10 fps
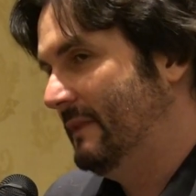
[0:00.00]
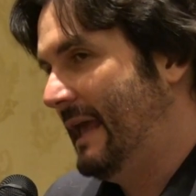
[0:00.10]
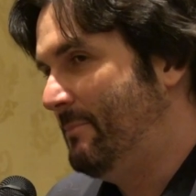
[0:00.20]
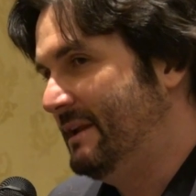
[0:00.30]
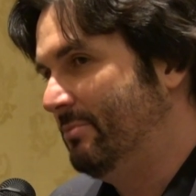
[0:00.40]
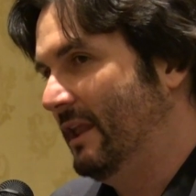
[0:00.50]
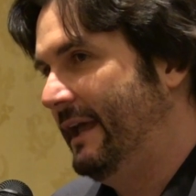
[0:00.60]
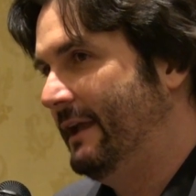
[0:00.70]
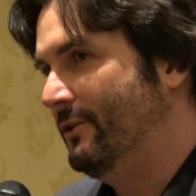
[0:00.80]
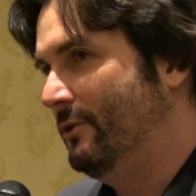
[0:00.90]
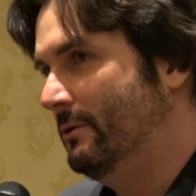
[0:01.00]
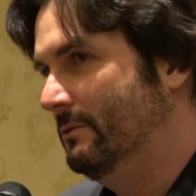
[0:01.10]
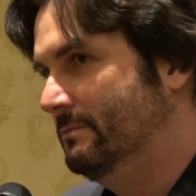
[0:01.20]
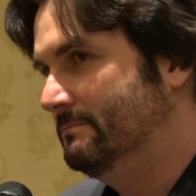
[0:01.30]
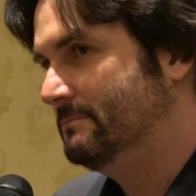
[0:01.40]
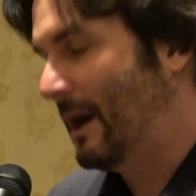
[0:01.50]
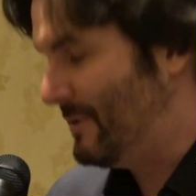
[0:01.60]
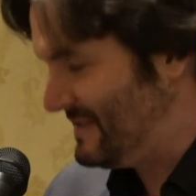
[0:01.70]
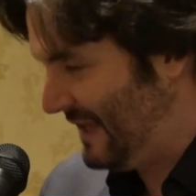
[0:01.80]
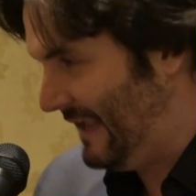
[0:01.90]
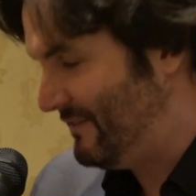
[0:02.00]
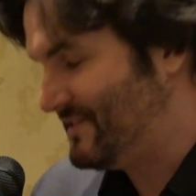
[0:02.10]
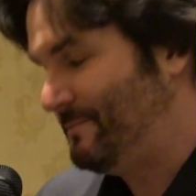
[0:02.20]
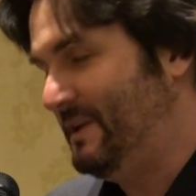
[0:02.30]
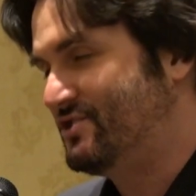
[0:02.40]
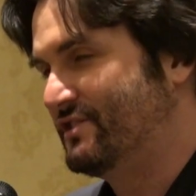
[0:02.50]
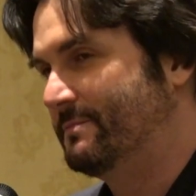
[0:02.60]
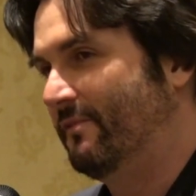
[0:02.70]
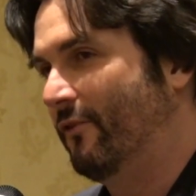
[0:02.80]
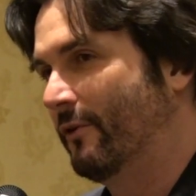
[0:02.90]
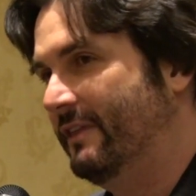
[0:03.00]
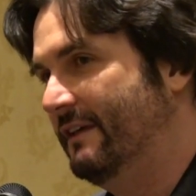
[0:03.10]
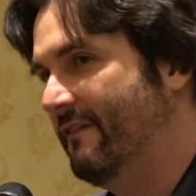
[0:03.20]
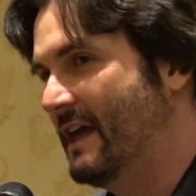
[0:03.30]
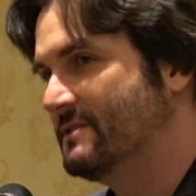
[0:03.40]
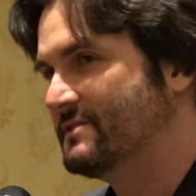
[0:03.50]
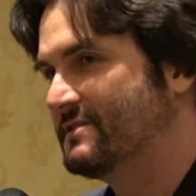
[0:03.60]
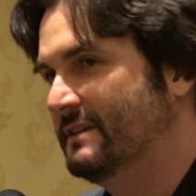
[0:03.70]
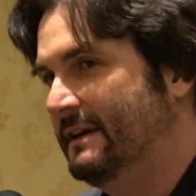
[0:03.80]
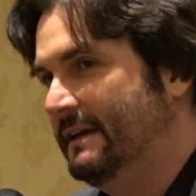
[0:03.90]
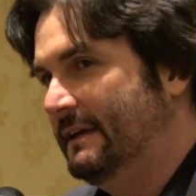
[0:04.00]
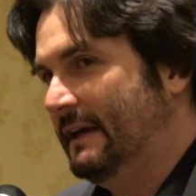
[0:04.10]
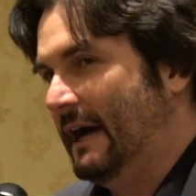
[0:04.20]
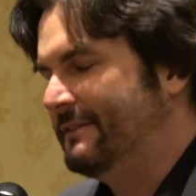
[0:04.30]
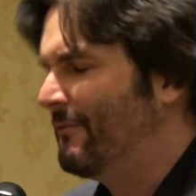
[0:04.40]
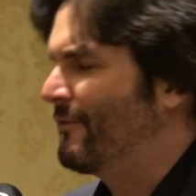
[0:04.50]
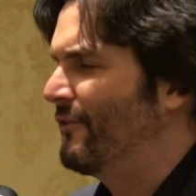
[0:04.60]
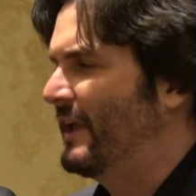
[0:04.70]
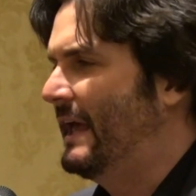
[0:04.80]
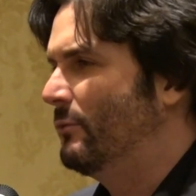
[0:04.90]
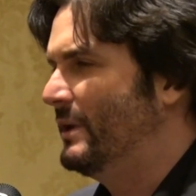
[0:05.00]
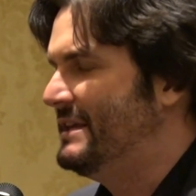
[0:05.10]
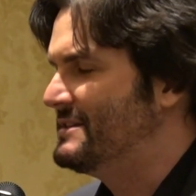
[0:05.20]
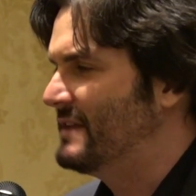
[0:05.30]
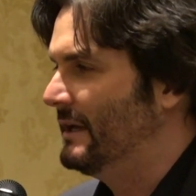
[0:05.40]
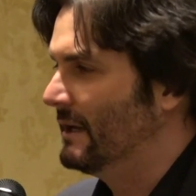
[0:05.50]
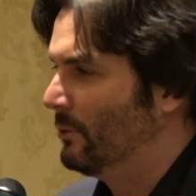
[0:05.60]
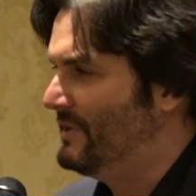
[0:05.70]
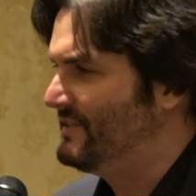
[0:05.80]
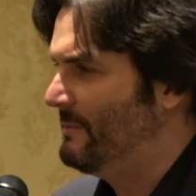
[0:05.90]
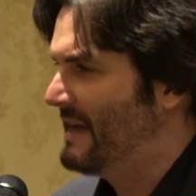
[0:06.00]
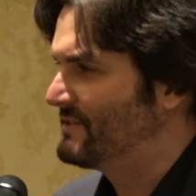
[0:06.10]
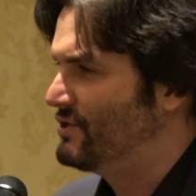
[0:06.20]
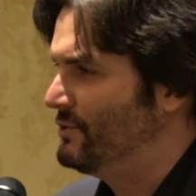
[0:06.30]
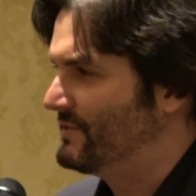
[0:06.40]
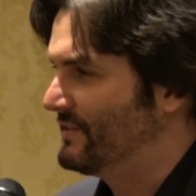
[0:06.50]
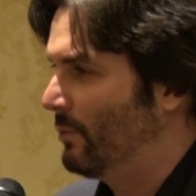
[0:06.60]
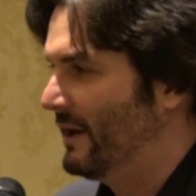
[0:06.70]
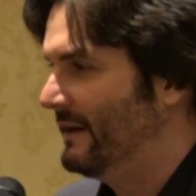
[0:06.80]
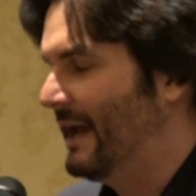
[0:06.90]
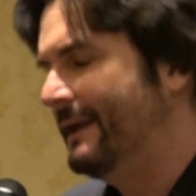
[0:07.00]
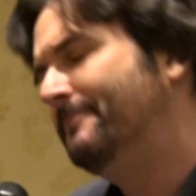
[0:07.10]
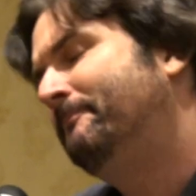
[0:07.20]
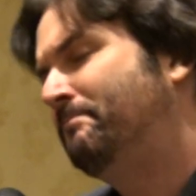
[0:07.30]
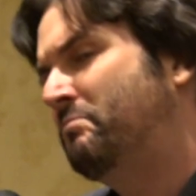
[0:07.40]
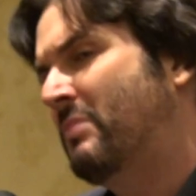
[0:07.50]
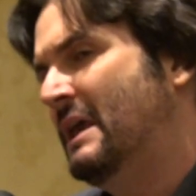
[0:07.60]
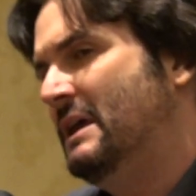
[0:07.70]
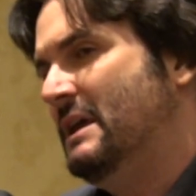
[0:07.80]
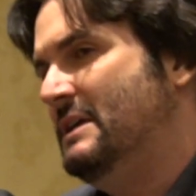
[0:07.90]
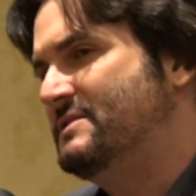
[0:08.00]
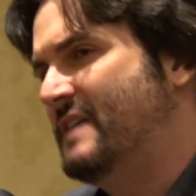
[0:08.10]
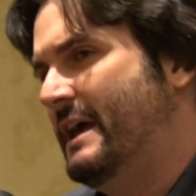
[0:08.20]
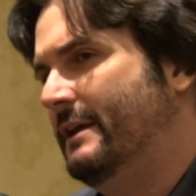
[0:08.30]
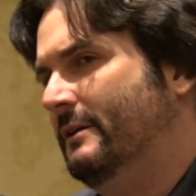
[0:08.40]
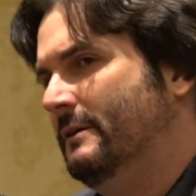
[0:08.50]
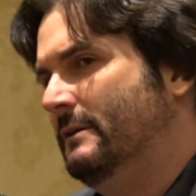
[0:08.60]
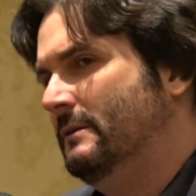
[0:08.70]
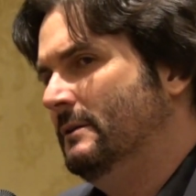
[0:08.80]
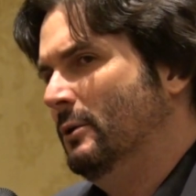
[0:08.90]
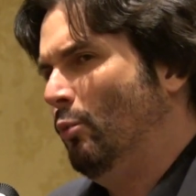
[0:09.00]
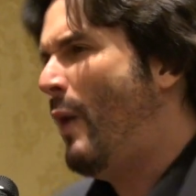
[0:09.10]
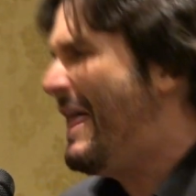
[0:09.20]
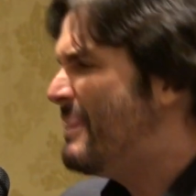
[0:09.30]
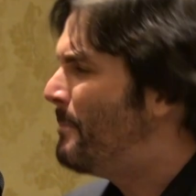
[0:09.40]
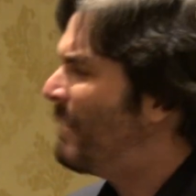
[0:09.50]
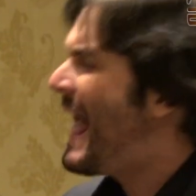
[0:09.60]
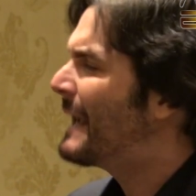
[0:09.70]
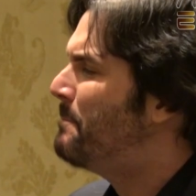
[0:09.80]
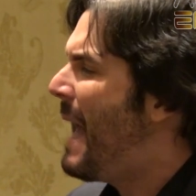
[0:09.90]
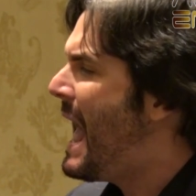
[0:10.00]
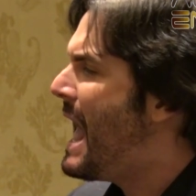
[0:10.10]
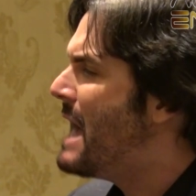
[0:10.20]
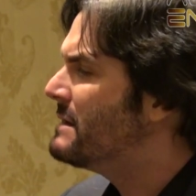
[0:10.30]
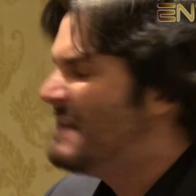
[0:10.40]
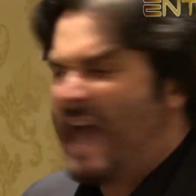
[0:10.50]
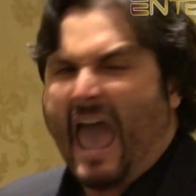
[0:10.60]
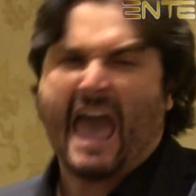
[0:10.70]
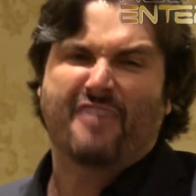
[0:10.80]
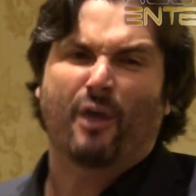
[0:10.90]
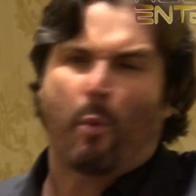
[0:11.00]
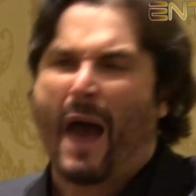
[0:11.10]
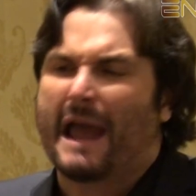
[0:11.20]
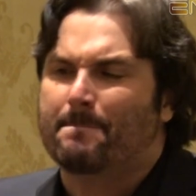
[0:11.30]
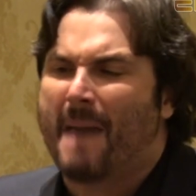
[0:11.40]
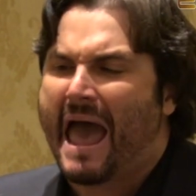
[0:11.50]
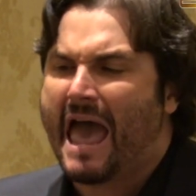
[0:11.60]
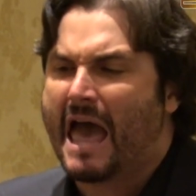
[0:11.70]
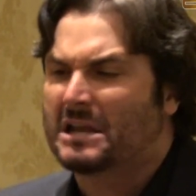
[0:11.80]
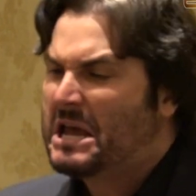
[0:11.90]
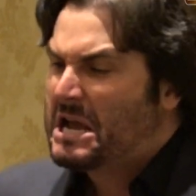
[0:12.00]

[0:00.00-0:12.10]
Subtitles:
Ebony Blade, who always gave his speeches before the events. I'll never forget what he said in Quincy, Massachusetts one night. He said, "When the black man and the white man